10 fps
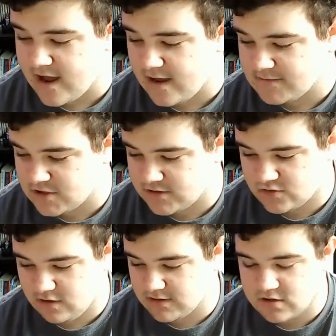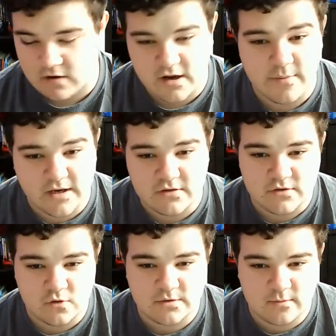I'm sure the trailer is already up on
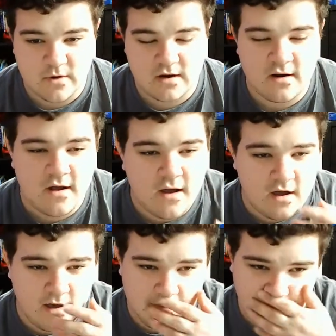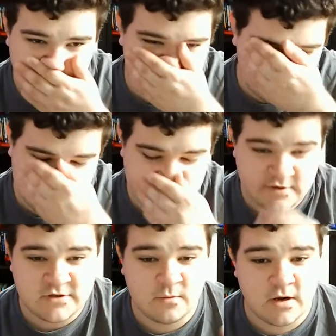YouTube somewhere, so if you're
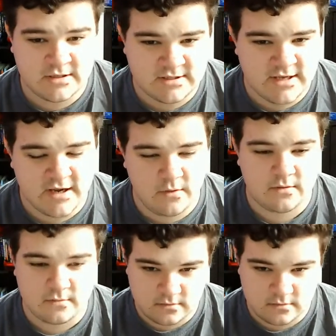interested in watching the second one,